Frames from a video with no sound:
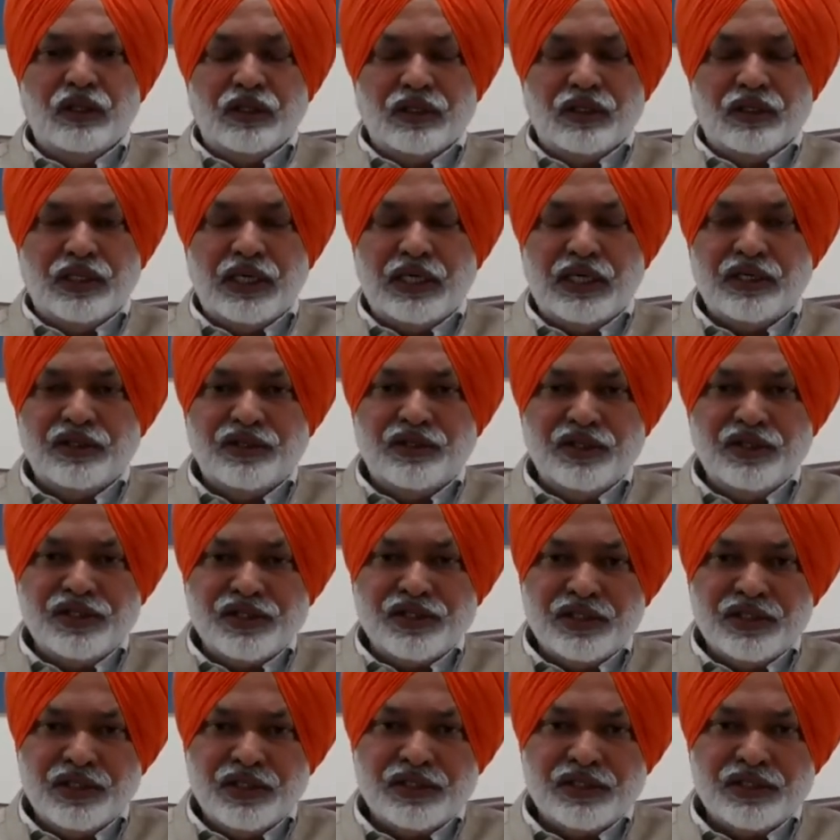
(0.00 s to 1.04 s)
that
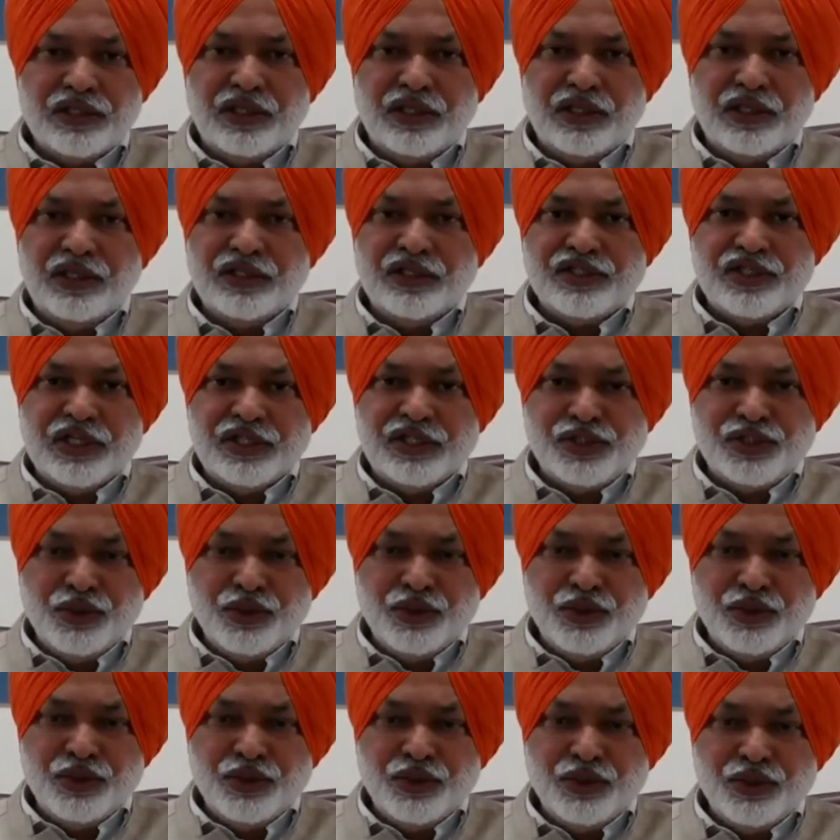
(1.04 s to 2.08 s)
this is a
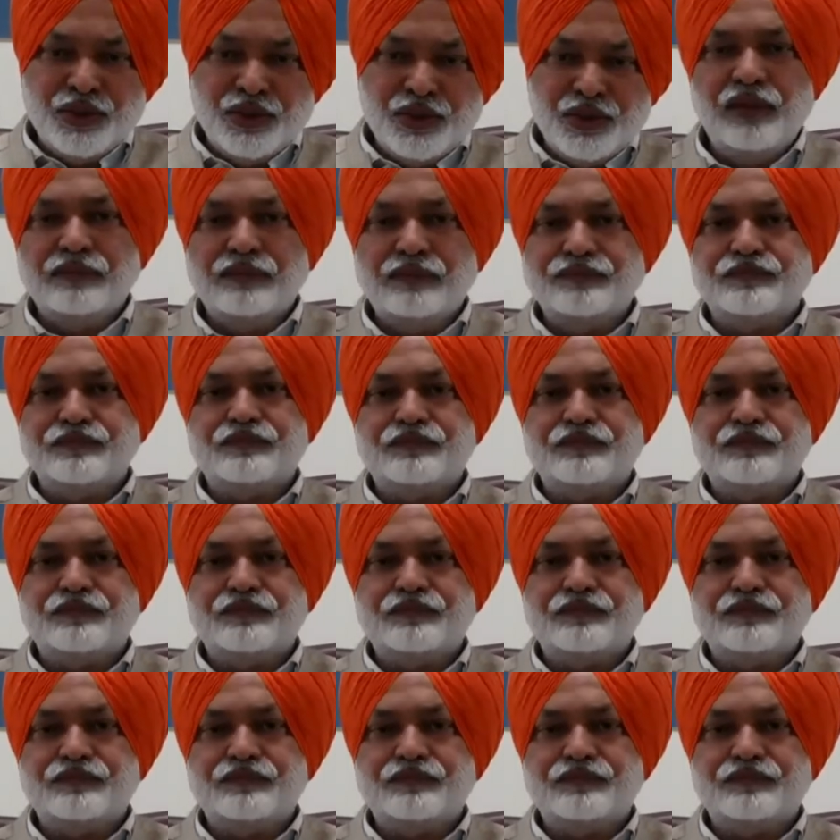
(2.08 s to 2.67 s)
statutory duty.